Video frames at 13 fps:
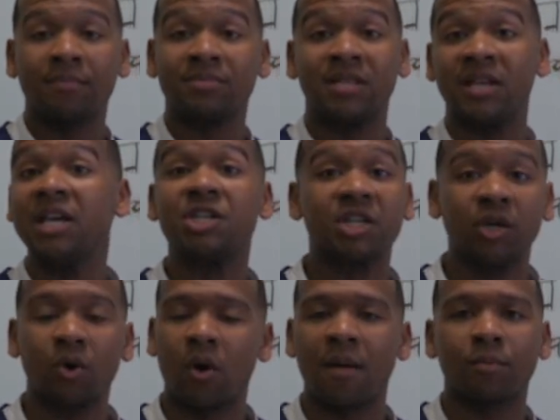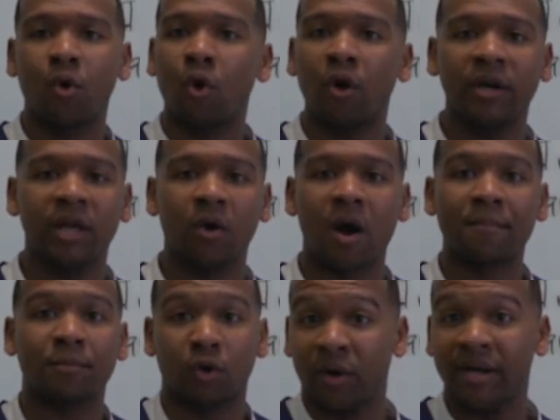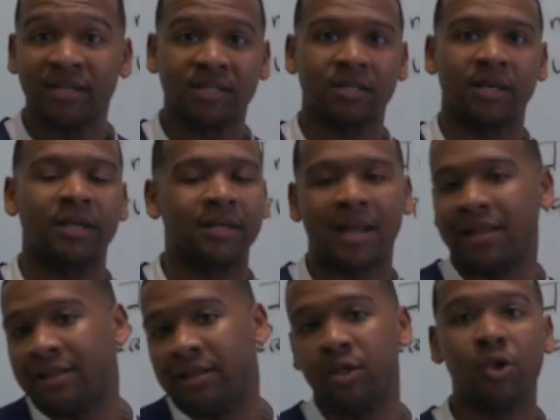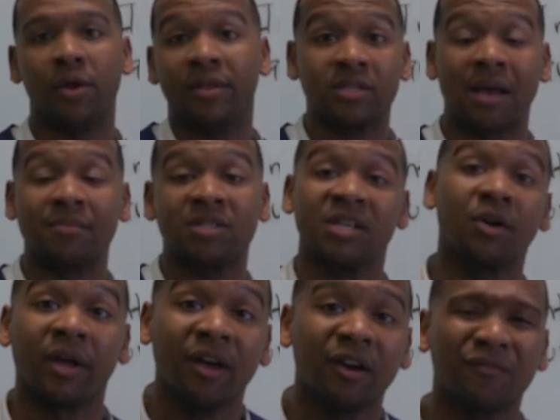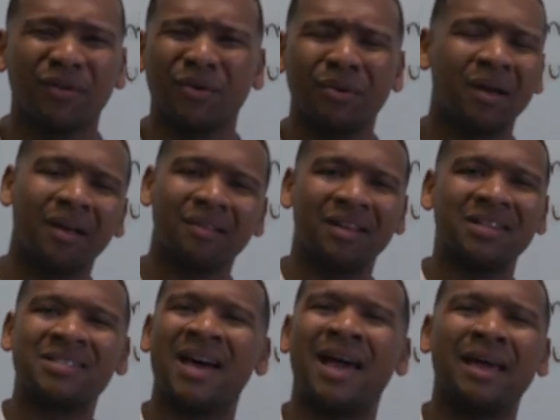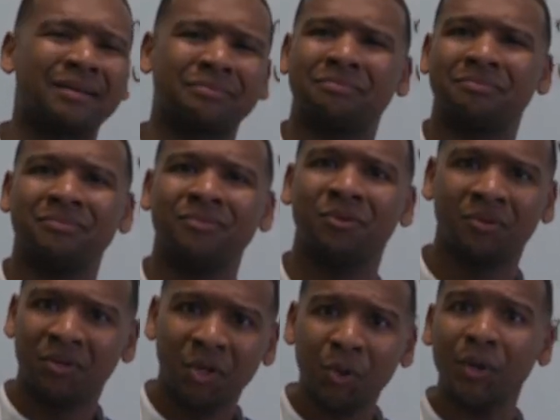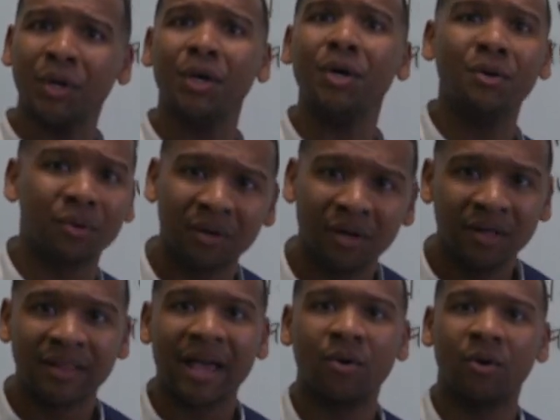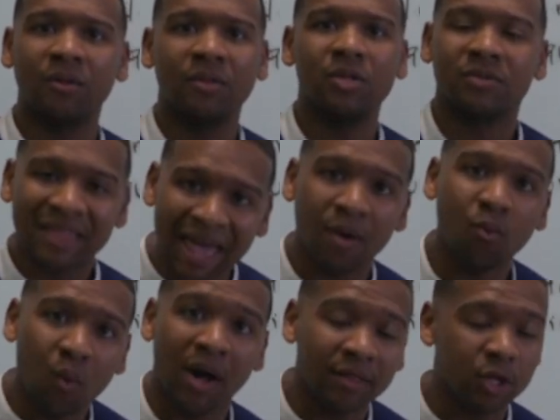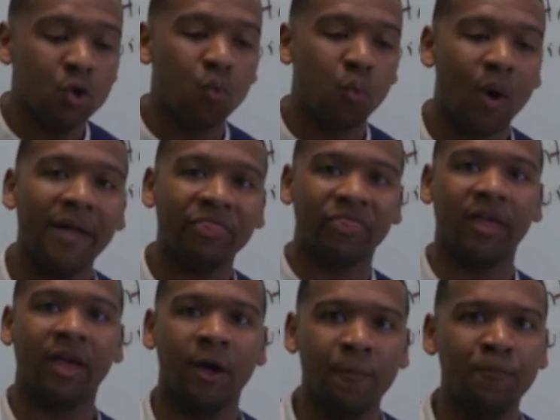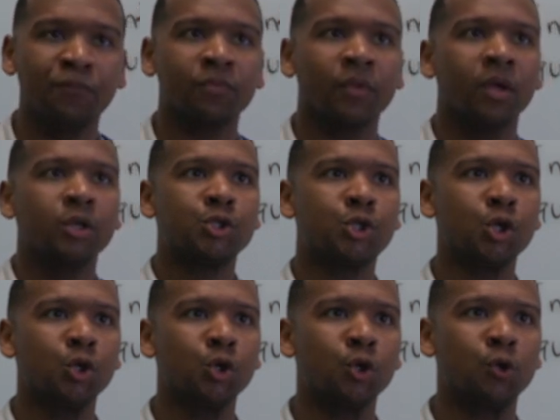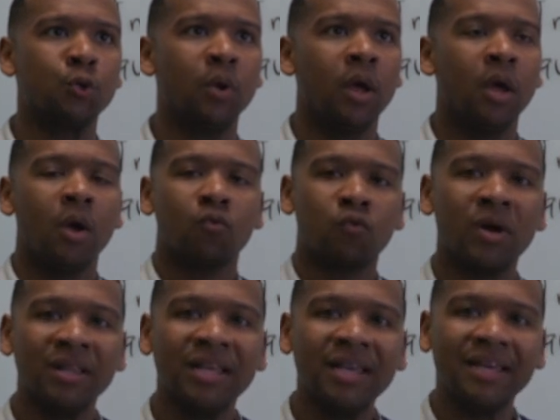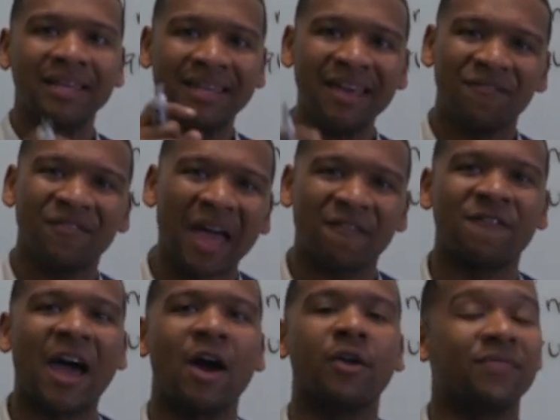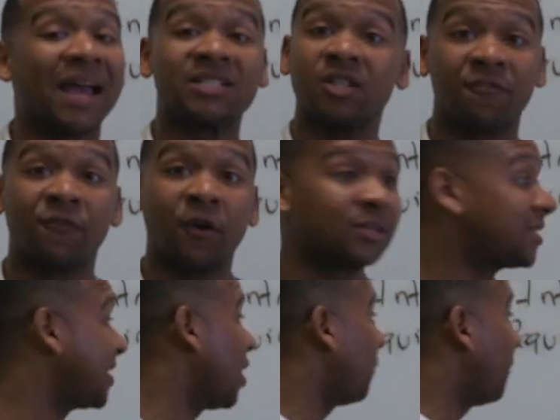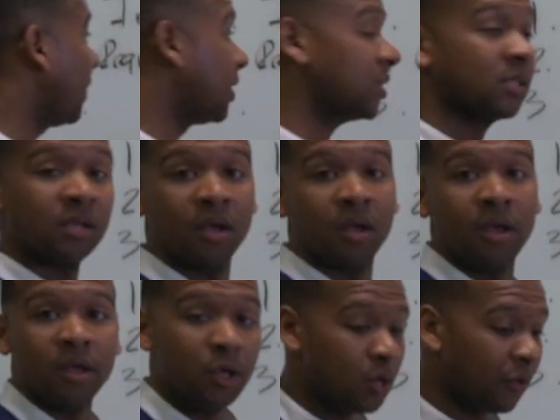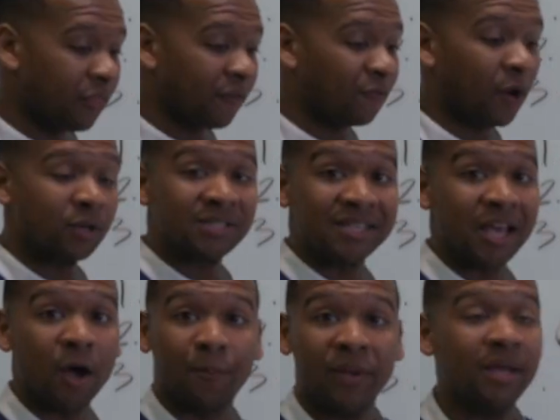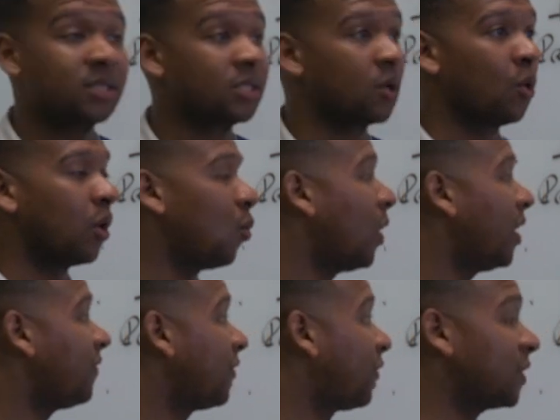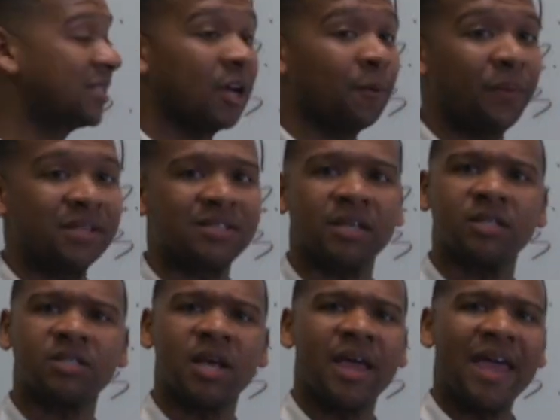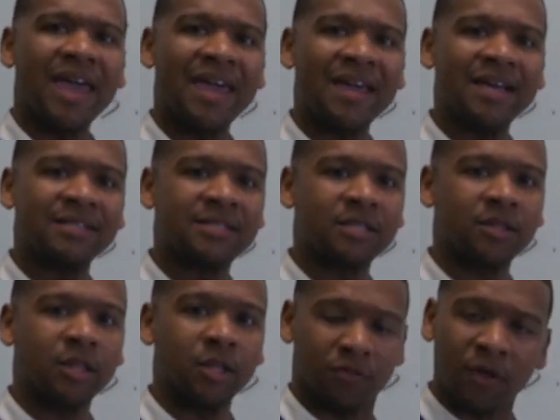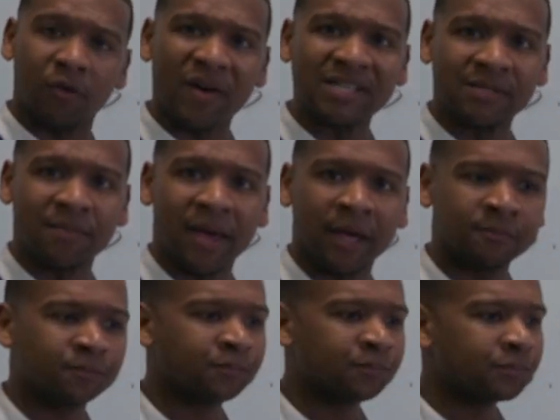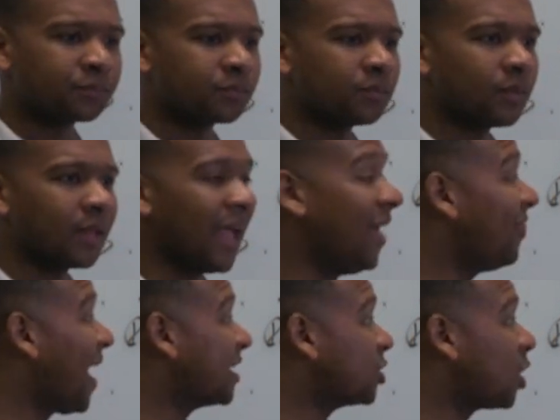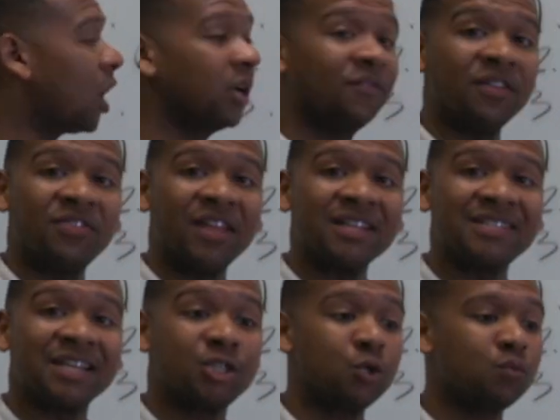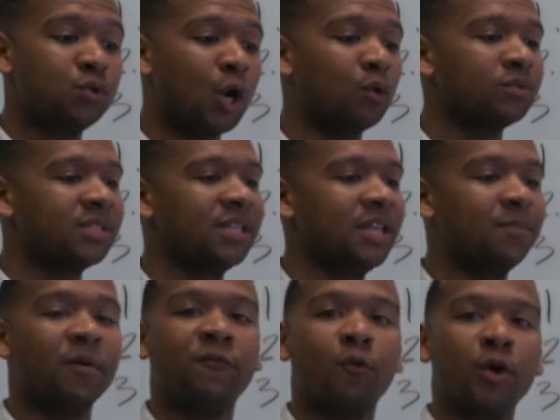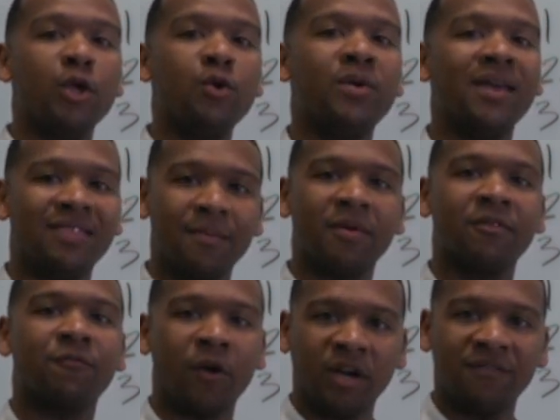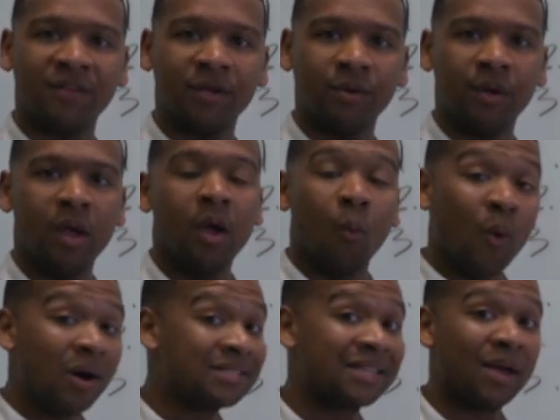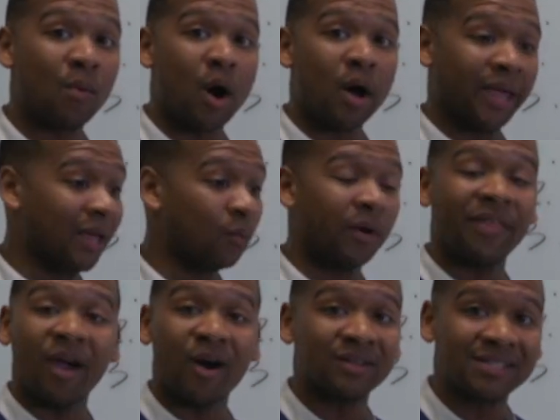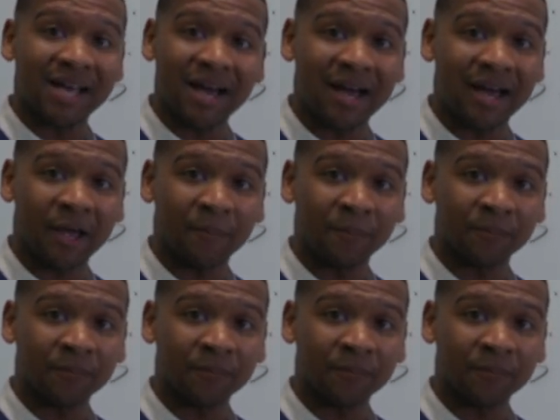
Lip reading: Tanisha, or I'm Courtney, or I'm Chris, and I'm just here to interview, then it's like, who are you? Like, you want them to really give that value. That's the first sell piece. The first sell piece, or one of the first sell pieces, is their resume. And that's all of the things that you don't see before you get them in front of you. Once they walk in, were they on time?